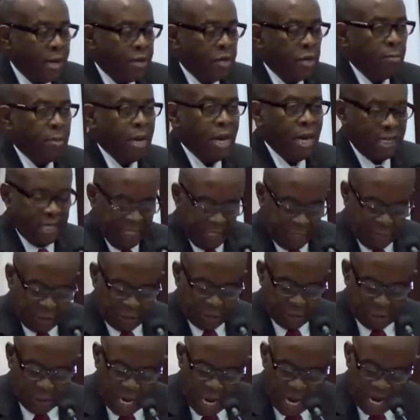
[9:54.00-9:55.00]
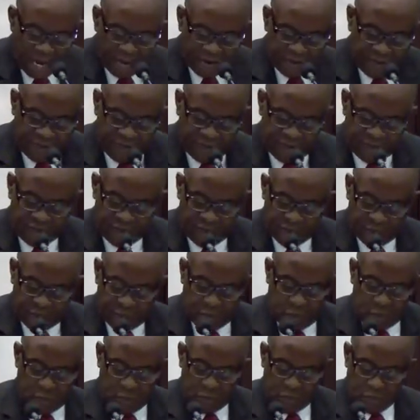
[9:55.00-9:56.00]
about eternal life.
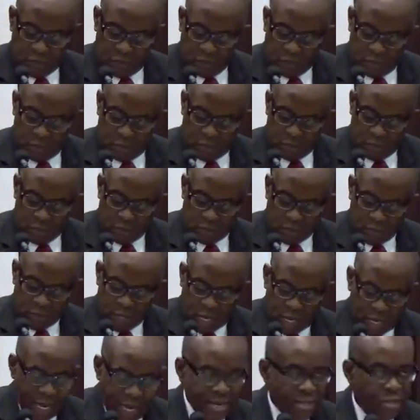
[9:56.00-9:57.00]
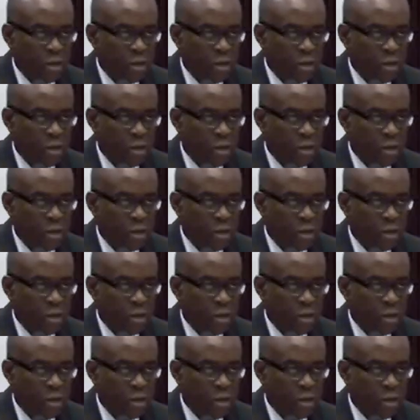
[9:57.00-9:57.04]
Again,